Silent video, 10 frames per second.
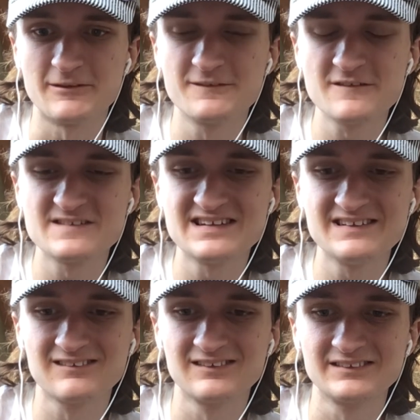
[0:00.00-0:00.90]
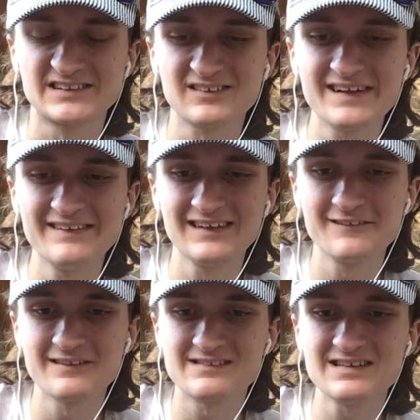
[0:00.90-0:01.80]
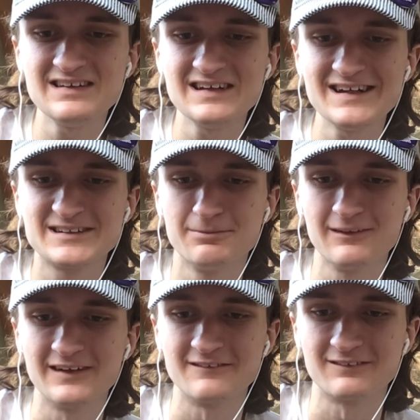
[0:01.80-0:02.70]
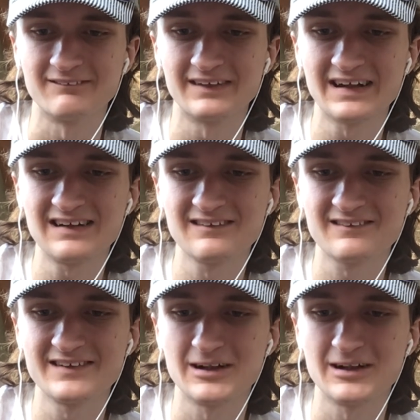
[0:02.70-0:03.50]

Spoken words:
15-year-old train-loving teenage boy from Calgary,